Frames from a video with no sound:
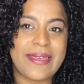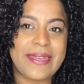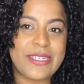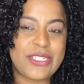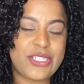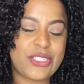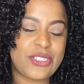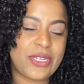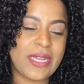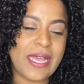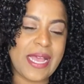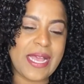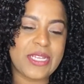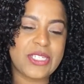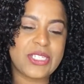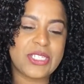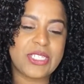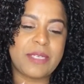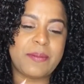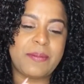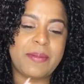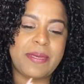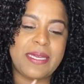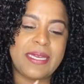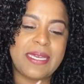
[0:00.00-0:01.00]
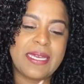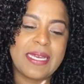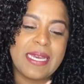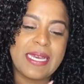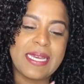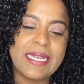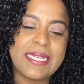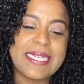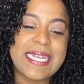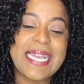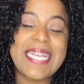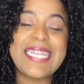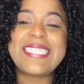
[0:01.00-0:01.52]
It should actually be
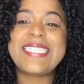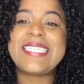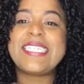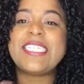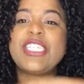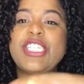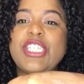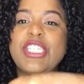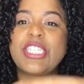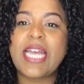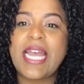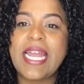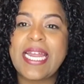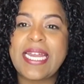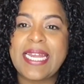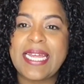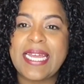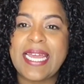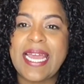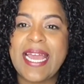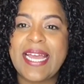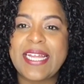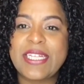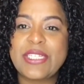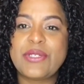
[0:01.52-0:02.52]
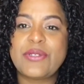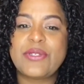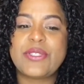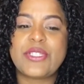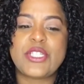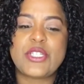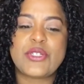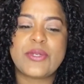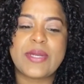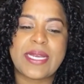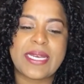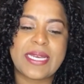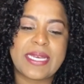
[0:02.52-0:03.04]
nice and shiny and do the
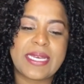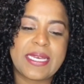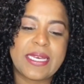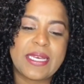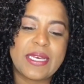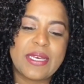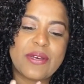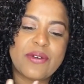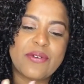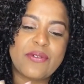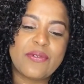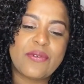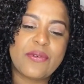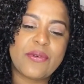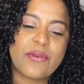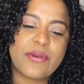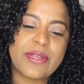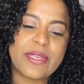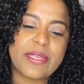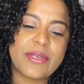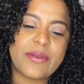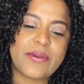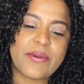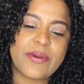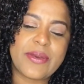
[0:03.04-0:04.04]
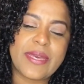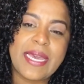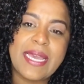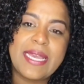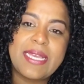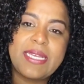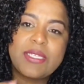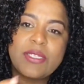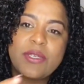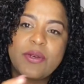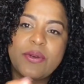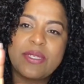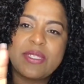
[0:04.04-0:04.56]
trick for you, okay?
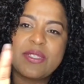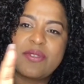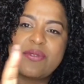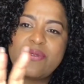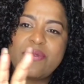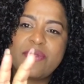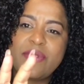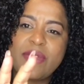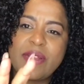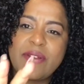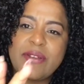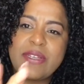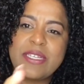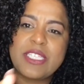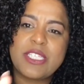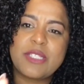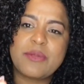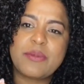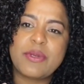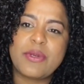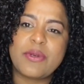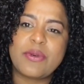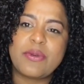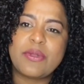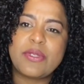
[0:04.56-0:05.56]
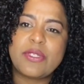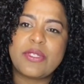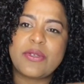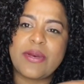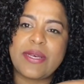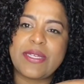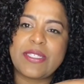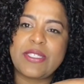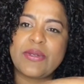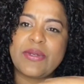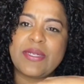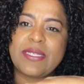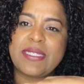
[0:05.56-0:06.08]
So it's very smooth. So
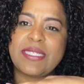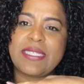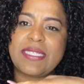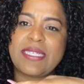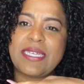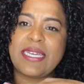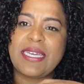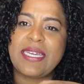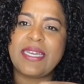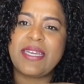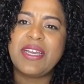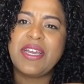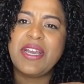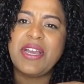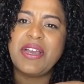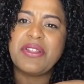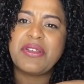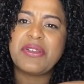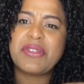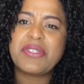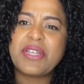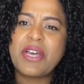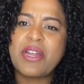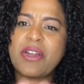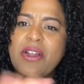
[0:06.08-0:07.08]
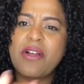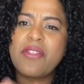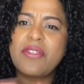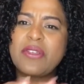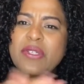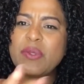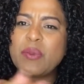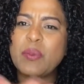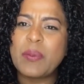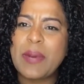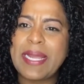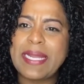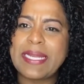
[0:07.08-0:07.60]
as you can see, there's not all
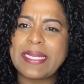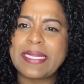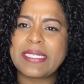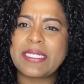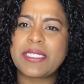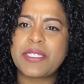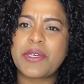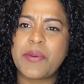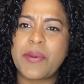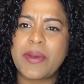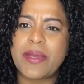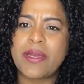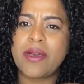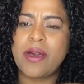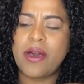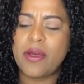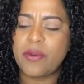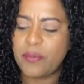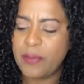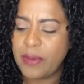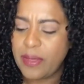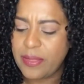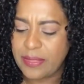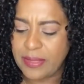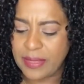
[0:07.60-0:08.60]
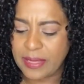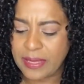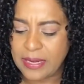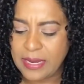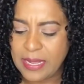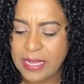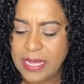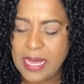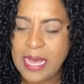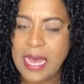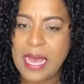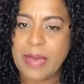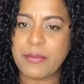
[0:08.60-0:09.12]
this whiteness going on with it.
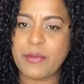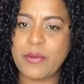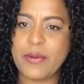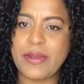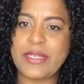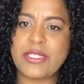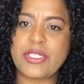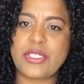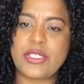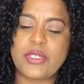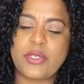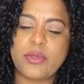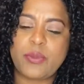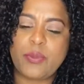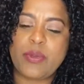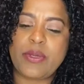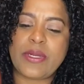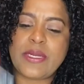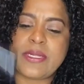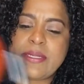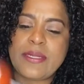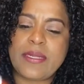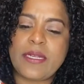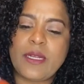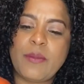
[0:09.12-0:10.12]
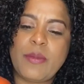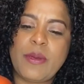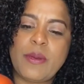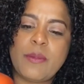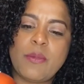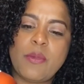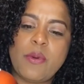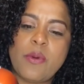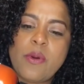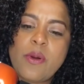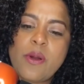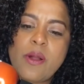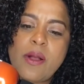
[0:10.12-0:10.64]
I'm going to put a little bit
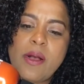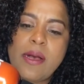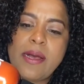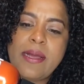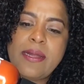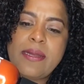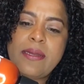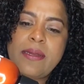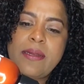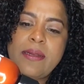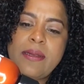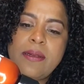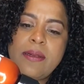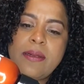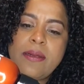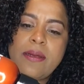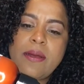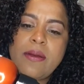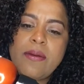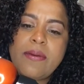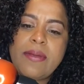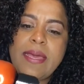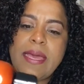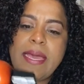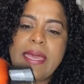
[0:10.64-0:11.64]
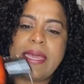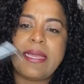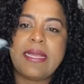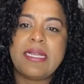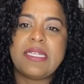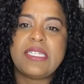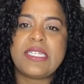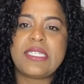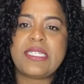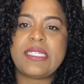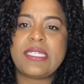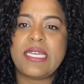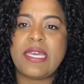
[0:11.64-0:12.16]
more on, okay,
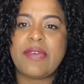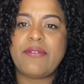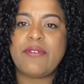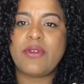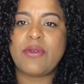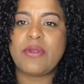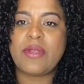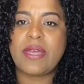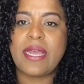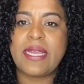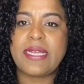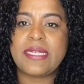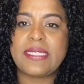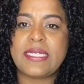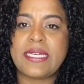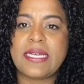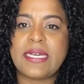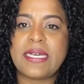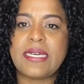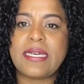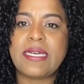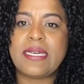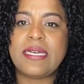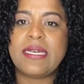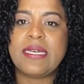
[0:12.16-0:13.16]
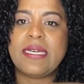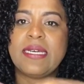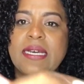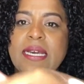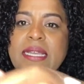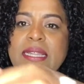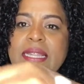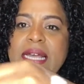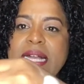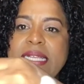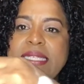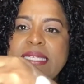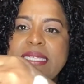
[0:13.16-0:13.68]
just to give you an idea.
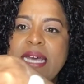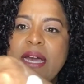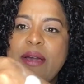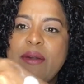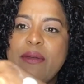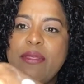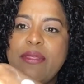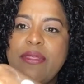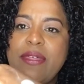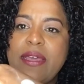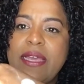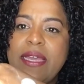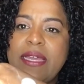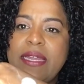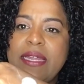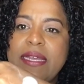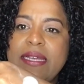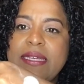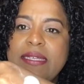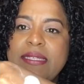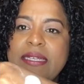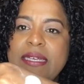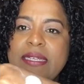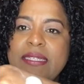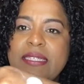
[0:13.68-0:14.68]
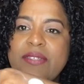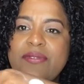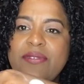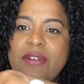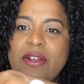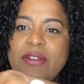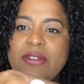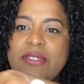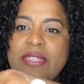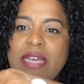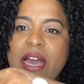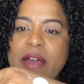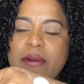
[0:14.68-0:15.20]
That's how thick it is as far
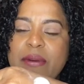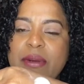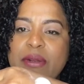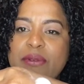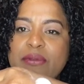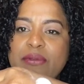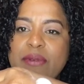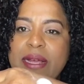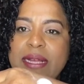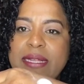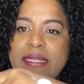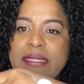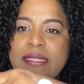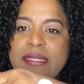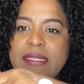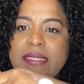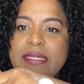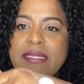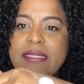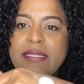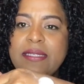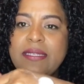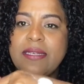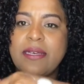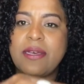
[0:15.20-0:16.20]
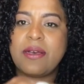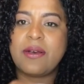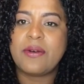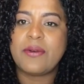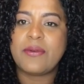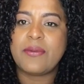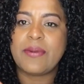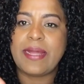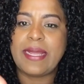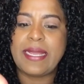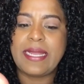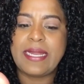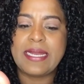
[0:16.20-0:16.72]
as how it runs, all
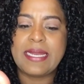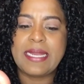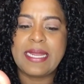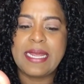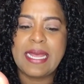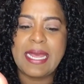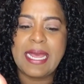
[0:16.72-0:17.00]
right?